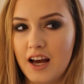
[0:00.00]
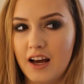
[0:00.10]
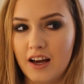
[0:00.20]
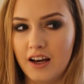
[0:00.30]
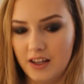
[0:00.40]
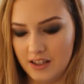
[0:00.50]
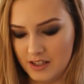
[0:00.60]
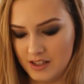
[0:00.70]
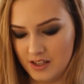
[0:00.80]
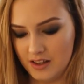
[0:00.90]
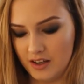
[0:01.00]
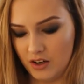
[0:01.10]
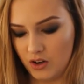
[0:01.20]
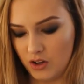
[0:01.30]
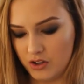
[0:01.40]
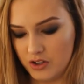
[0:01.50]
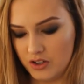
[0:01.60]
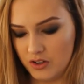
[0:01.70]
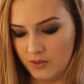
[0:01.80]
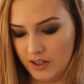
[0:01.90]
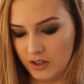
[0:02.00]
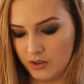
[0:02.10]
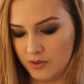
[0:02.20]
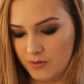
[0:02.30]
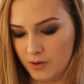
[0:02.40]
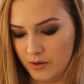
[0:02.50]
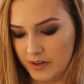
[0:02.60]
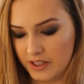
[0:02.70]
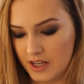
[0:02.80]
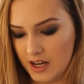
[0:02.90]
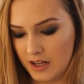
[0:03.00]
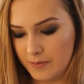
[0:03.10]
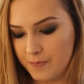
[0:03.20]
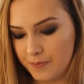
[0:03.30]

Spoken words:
and their colours are really good for fake tan.